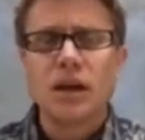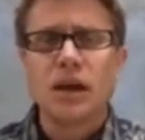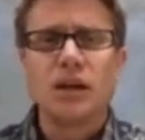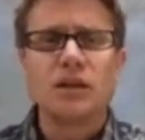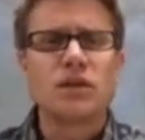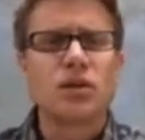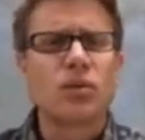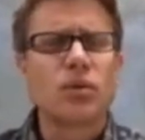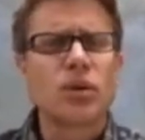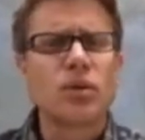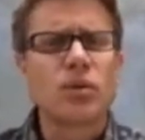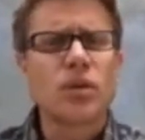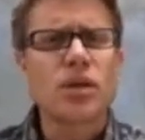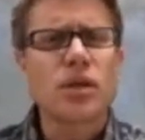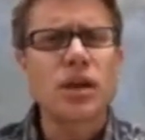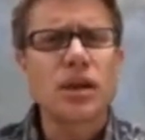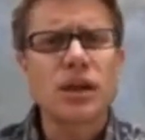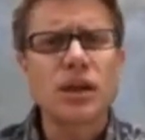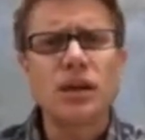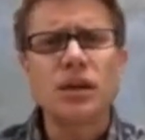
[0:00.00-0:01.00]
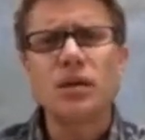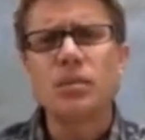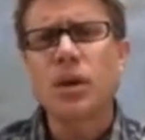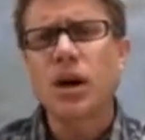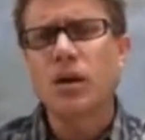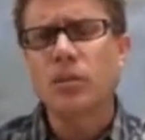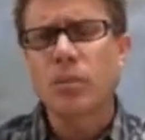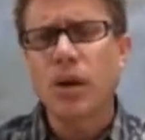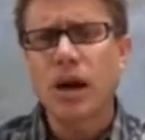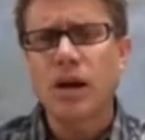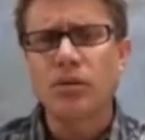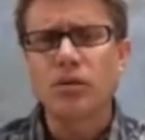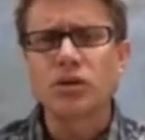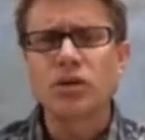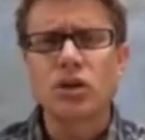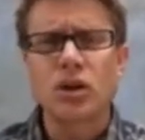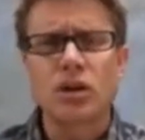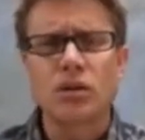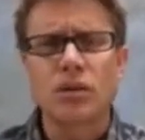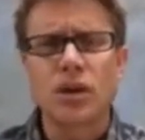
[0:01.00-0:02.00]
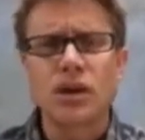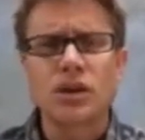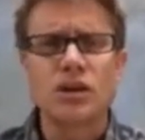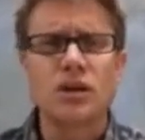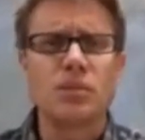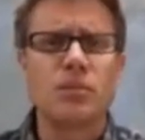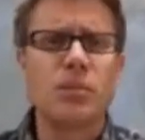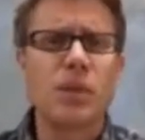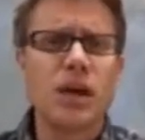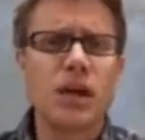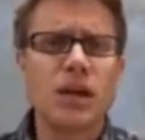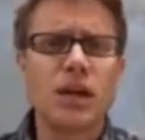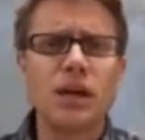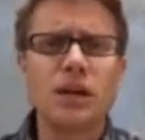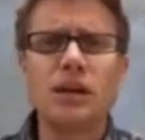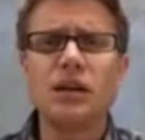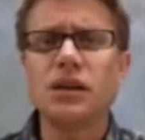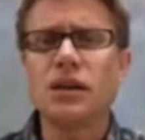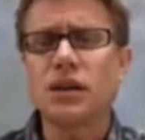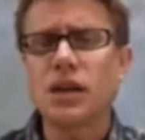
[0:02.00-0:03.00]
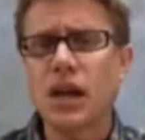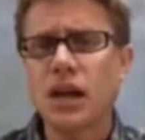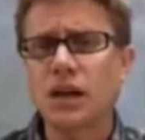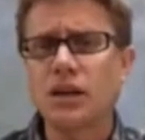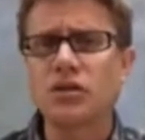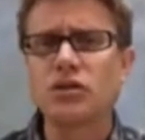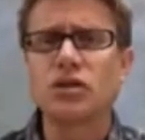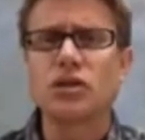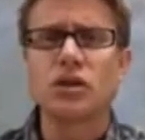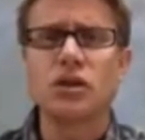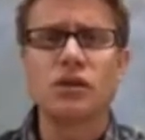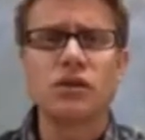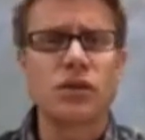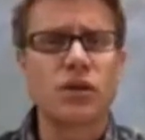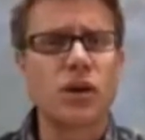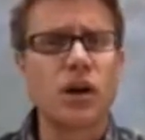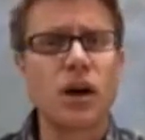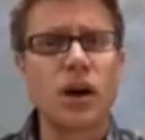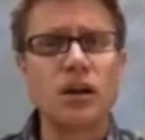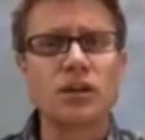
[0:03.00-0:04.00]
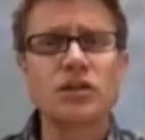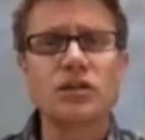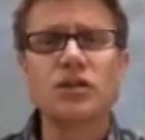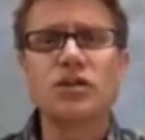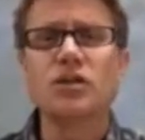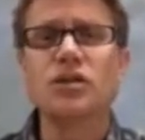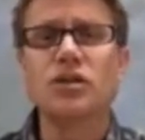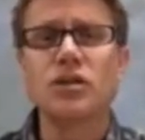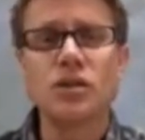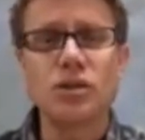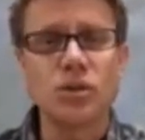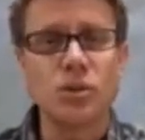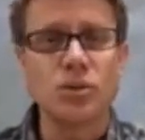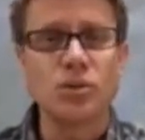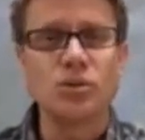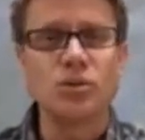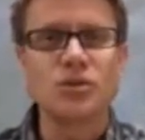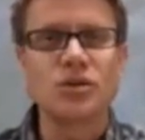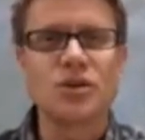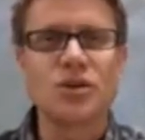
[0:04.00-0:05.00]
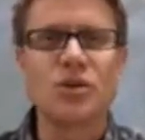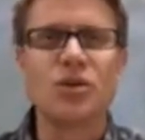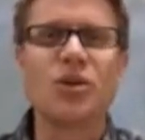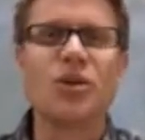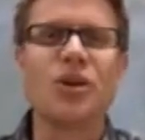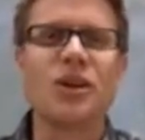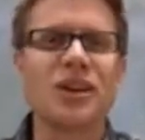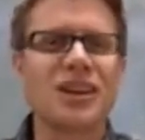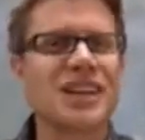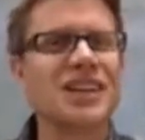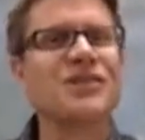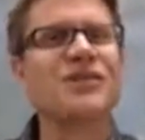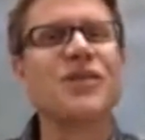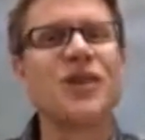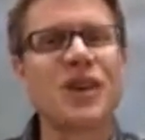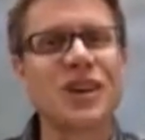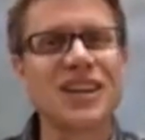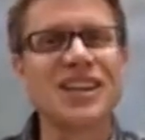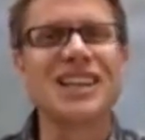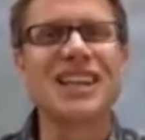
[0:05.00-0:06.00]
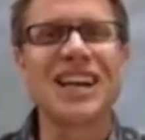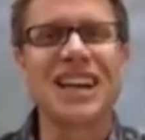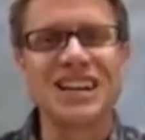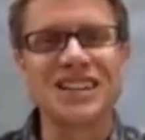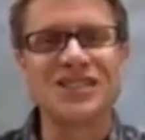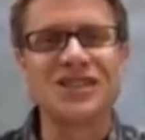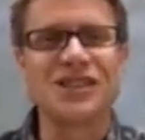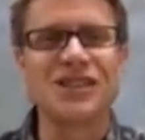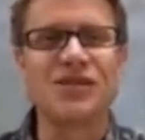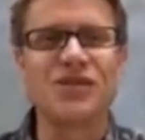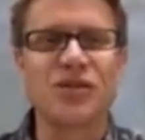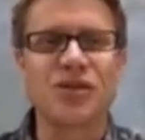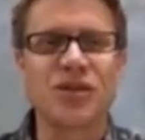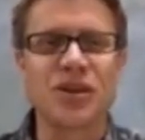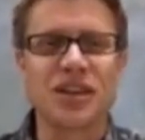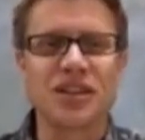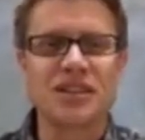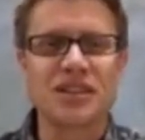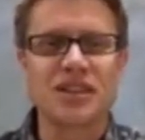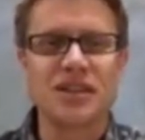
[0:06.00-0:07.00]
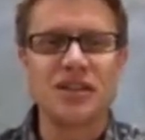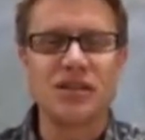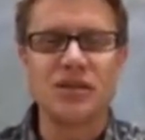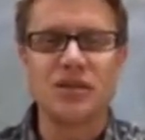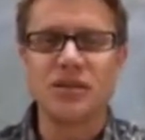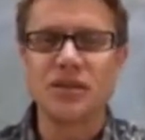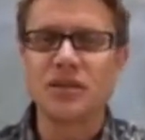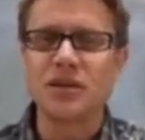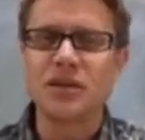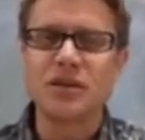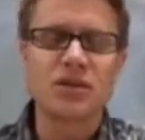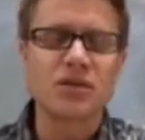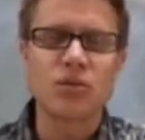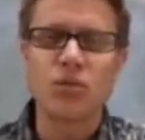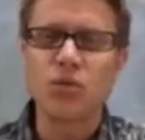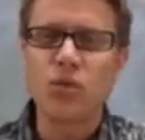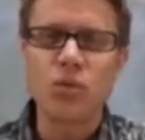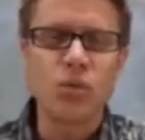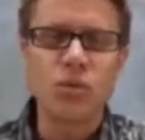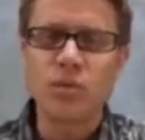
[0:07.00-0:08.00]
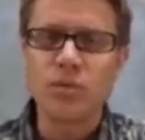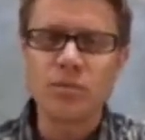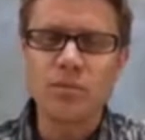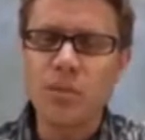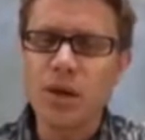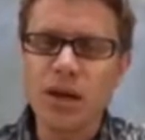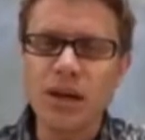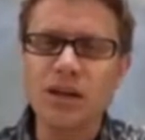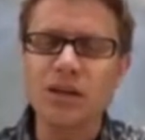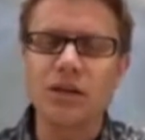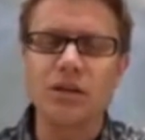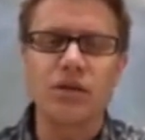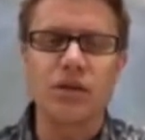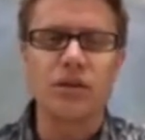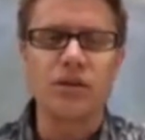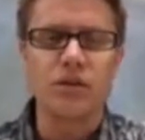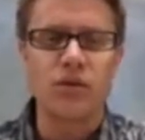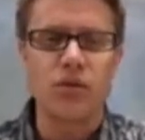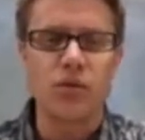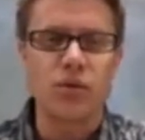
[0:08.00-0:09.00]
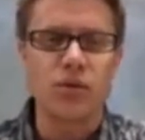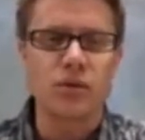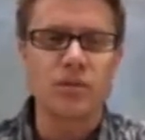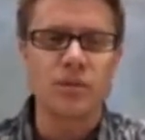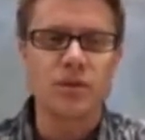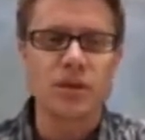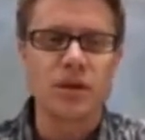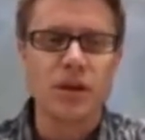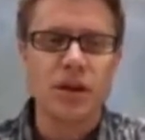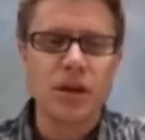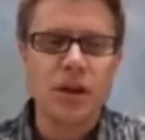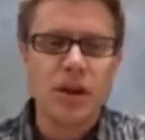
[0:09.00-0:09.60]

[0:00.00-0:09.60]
And so when we're thinking about power generation, making energy for us to use or converting energy for us to use, there's many different forms.